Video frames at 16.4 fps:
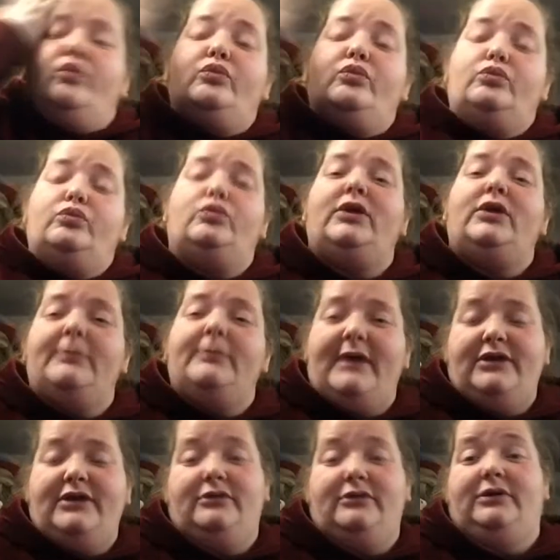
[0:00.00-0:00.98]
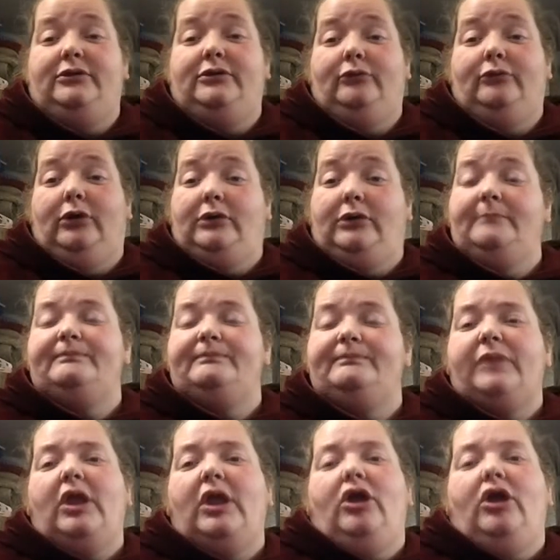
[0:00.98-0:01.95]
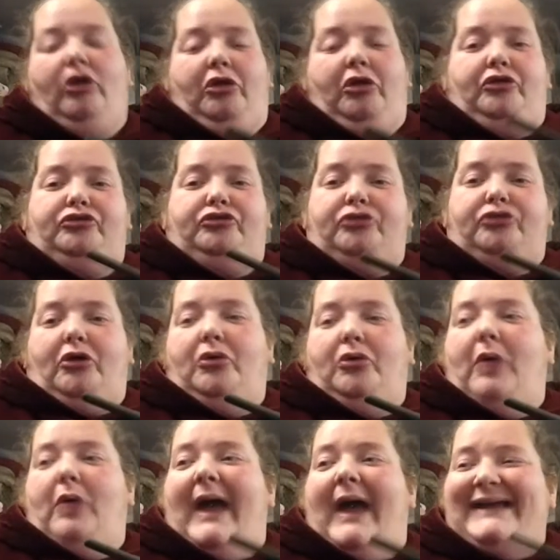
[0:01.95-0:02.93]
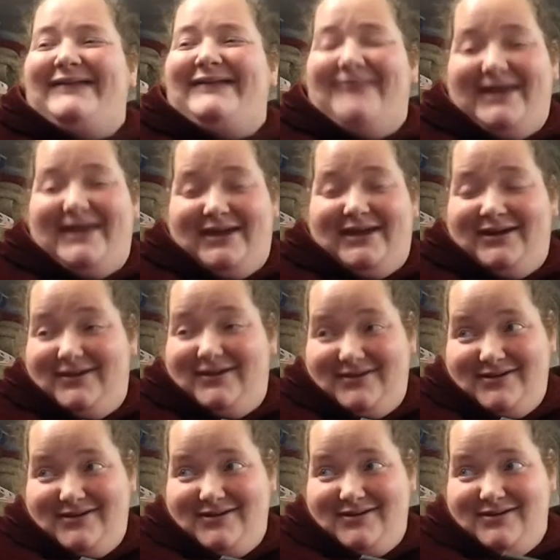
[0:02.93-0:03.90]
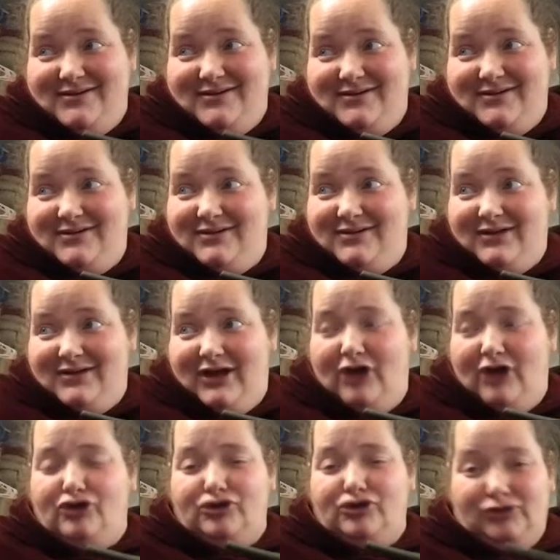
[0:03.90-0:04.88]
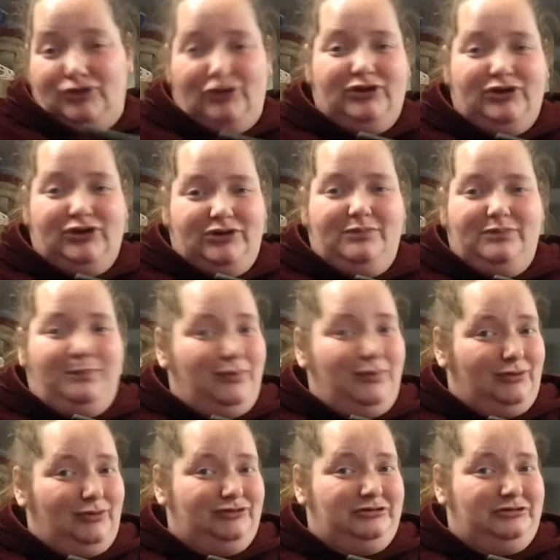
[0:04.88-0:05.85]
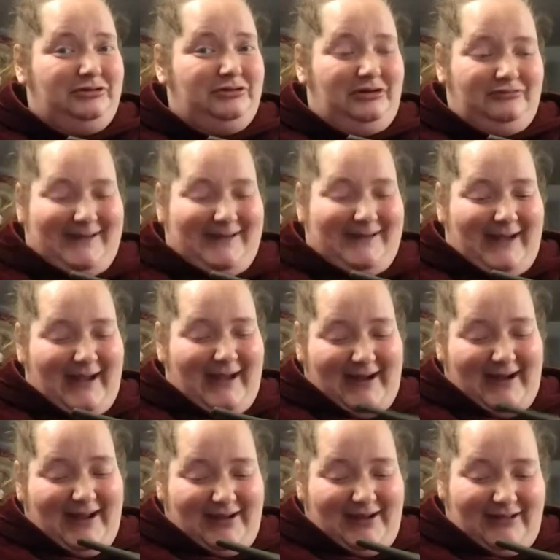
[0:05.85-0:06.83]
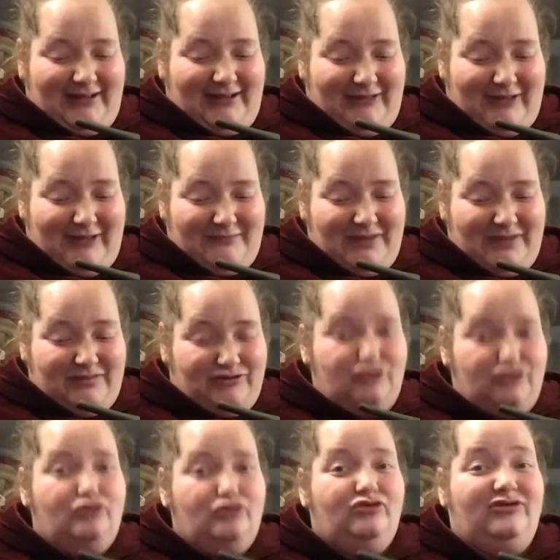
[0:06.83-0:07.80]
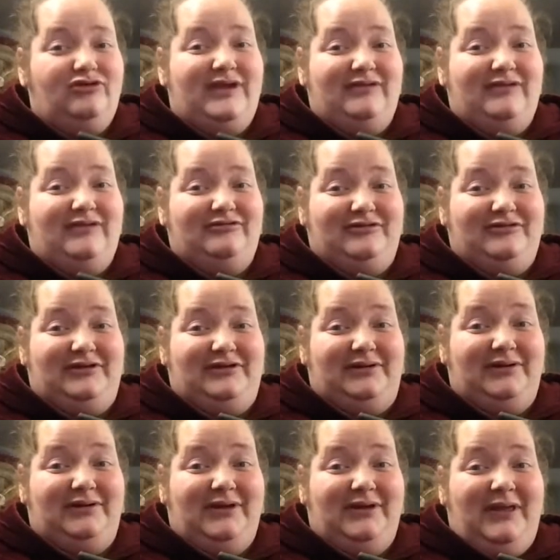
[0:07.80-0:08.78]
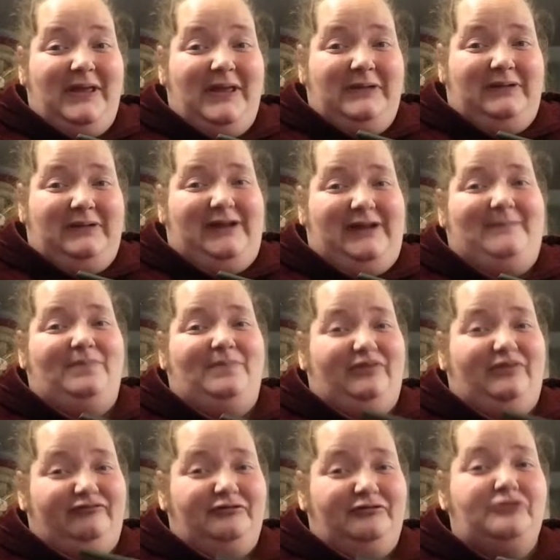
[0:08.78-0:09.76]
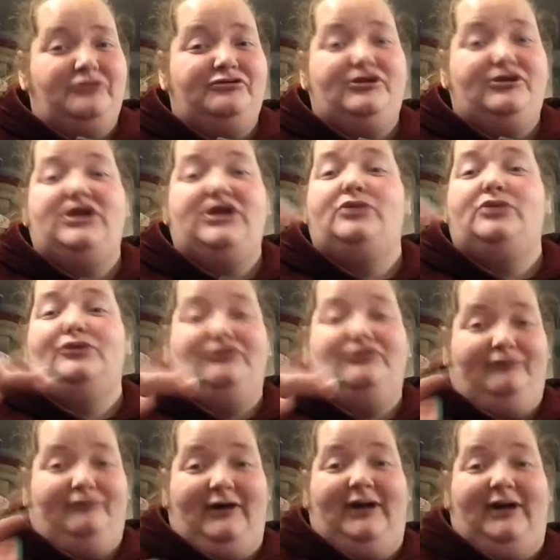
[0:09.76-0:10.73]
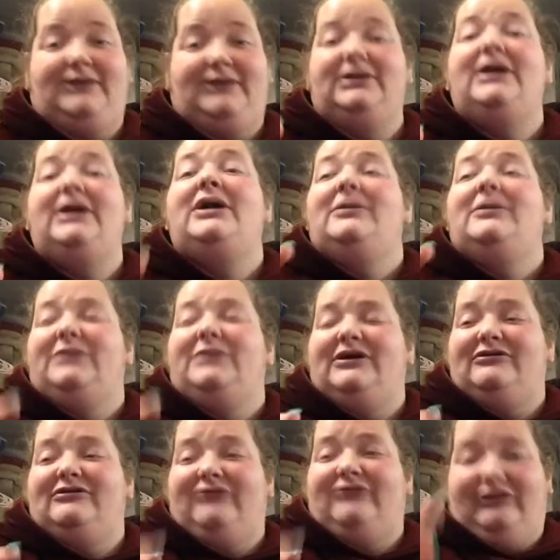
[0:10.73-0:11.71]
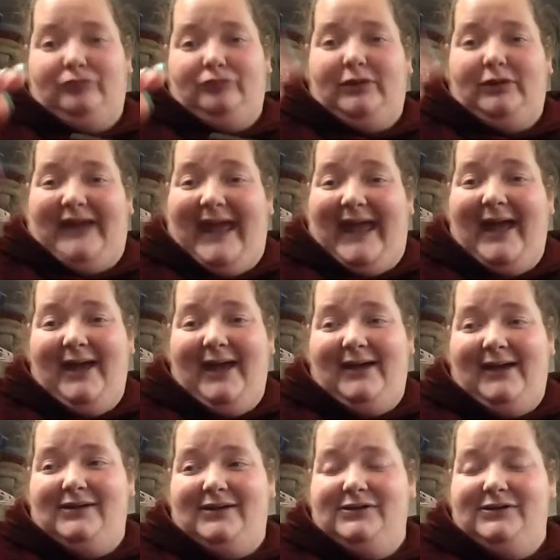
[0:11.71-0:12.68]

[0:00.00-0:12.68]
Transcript: what am I doing wrong? So I got like a good portion of like, I got like maybe 2 skeins in, right? The first skein was fine because that's what I had